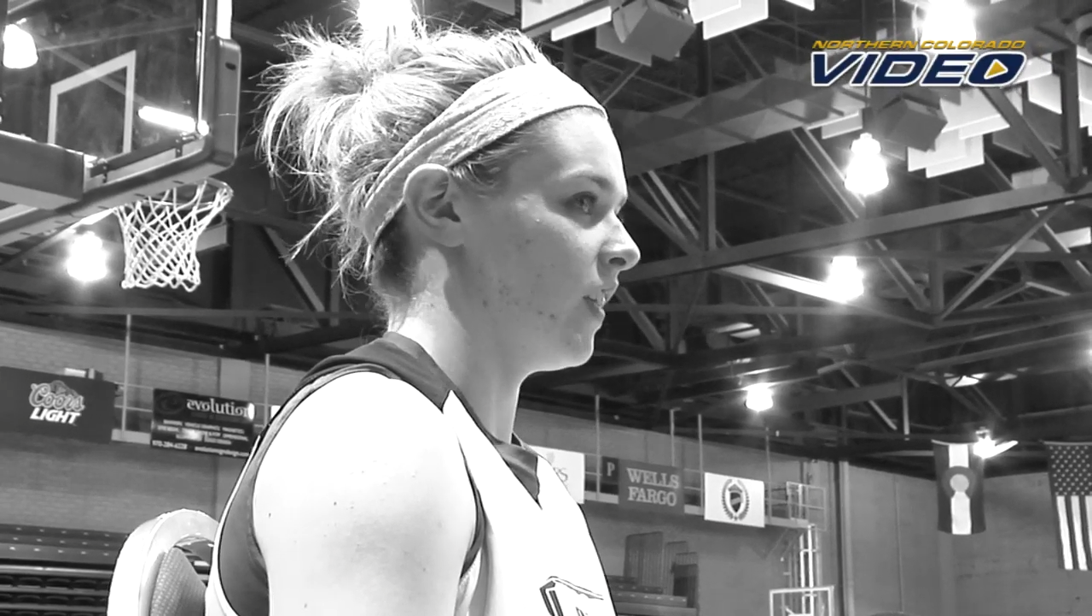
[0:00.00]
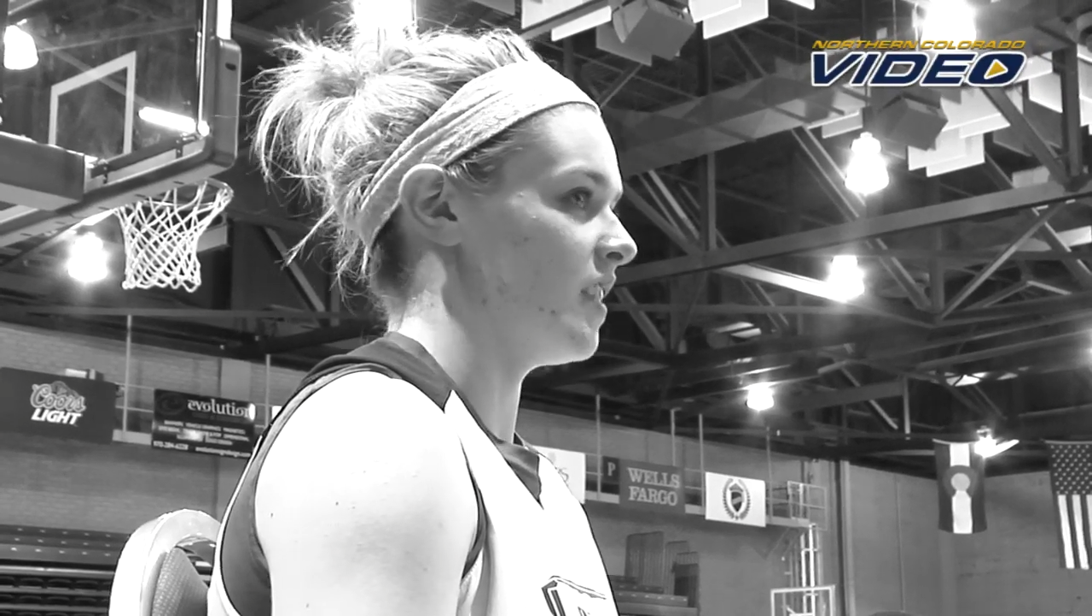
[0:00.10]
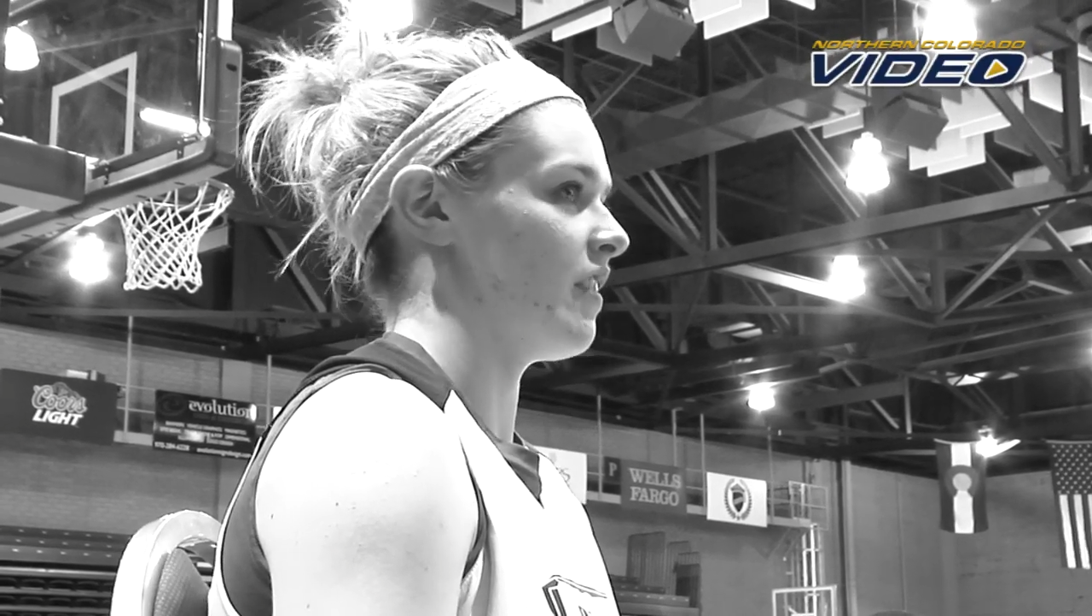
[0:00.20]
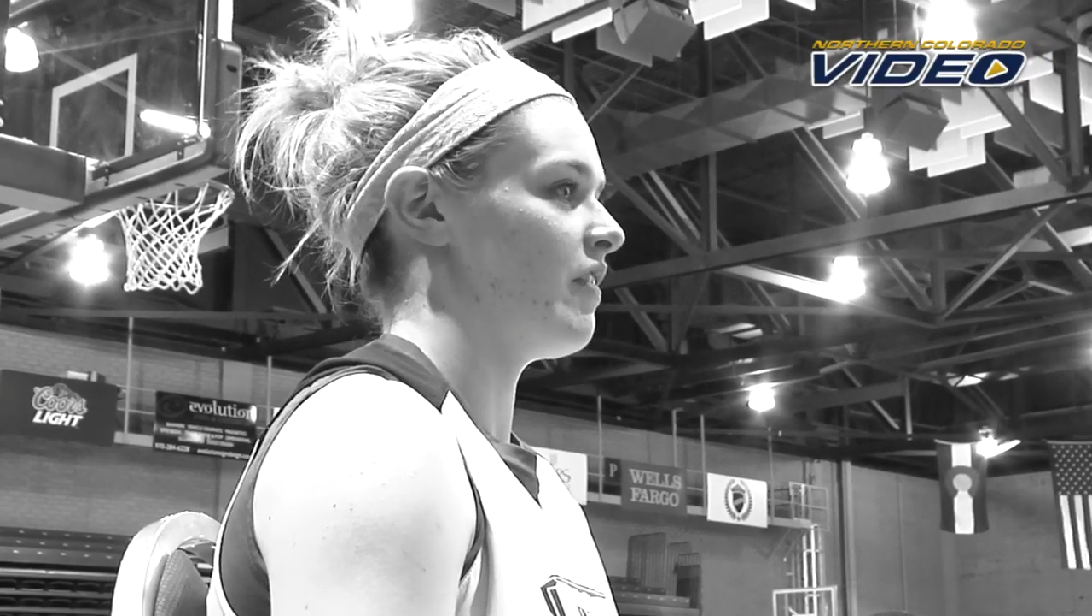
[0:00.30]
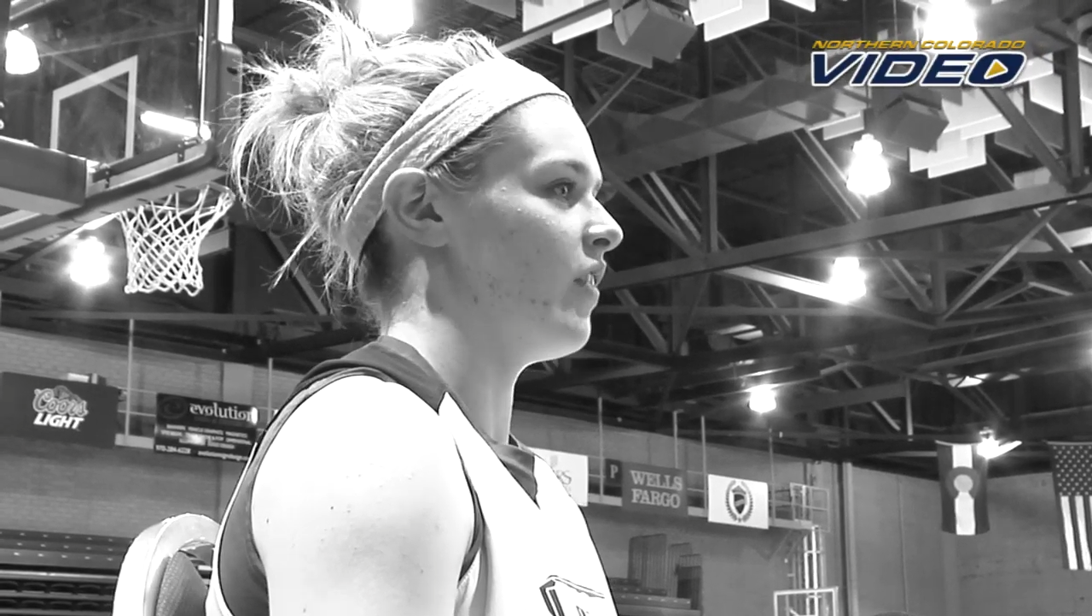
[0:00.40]
What
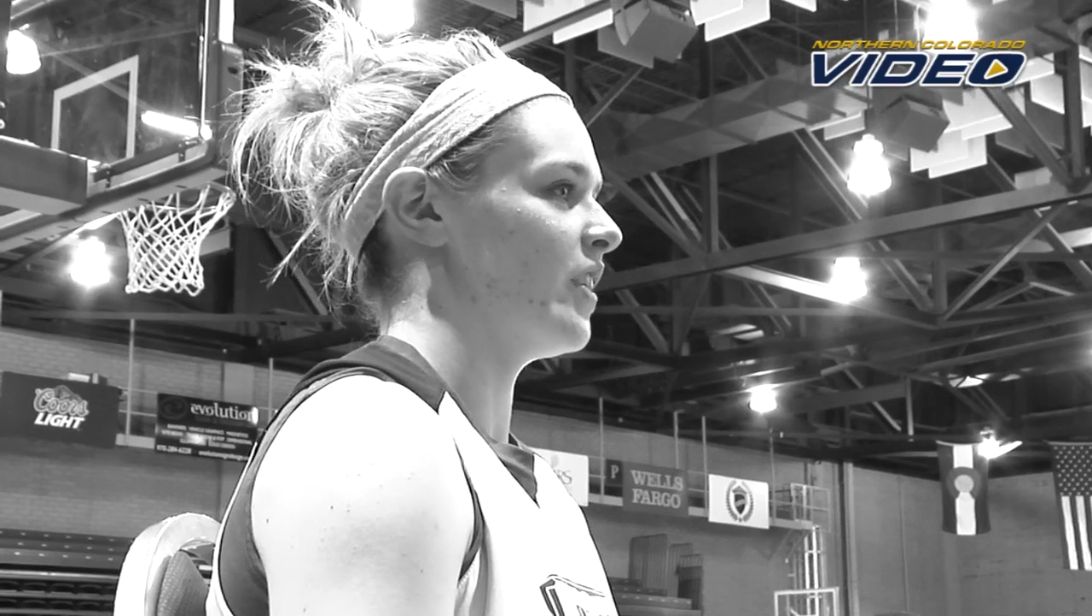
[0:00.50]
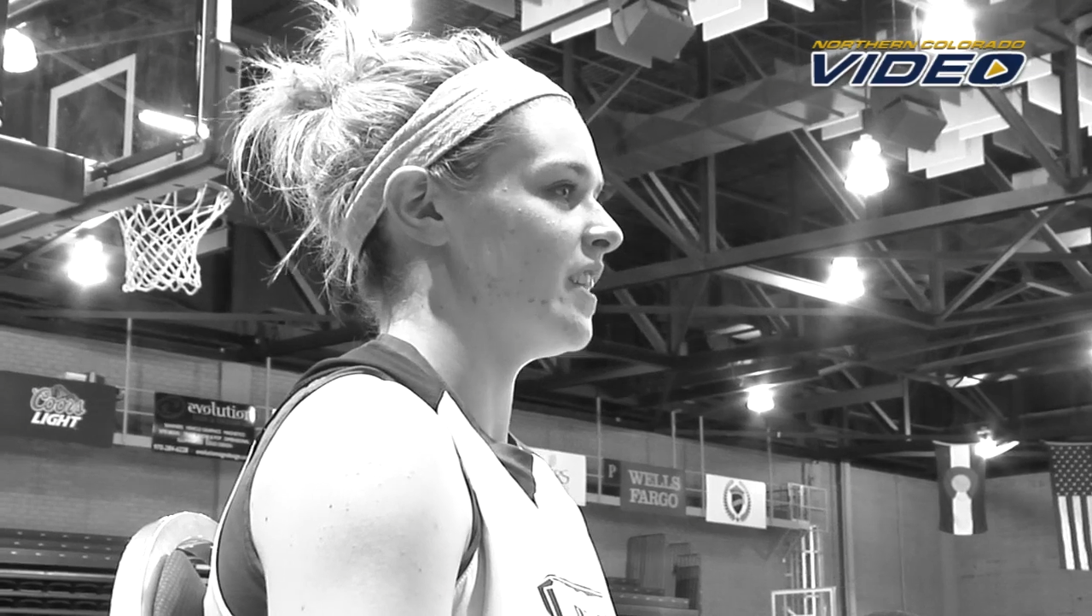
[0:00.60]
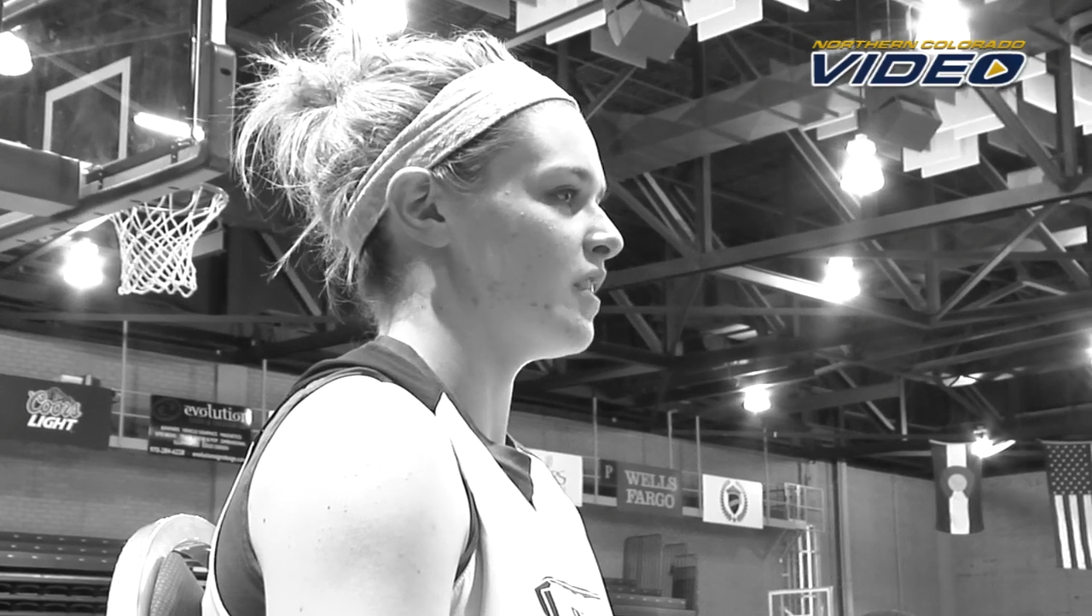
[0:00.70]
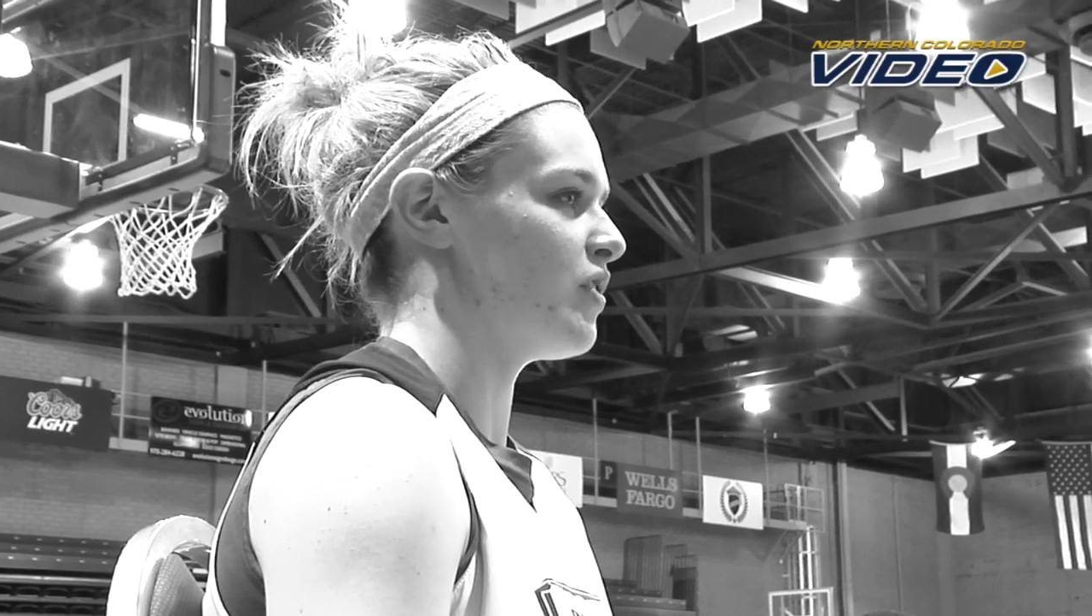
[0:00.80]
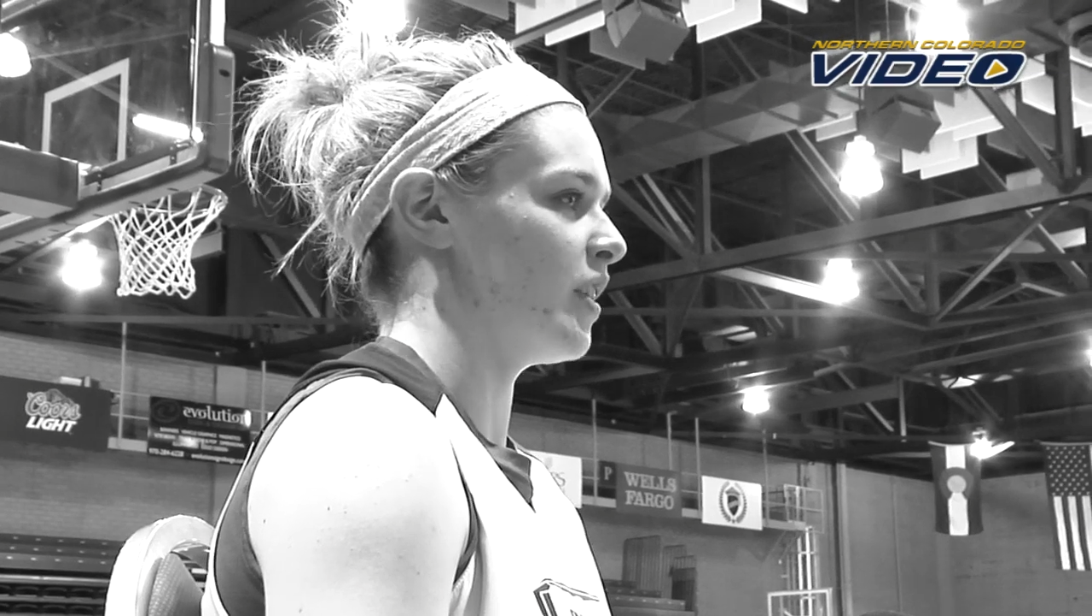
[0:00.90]
is it, fourteenth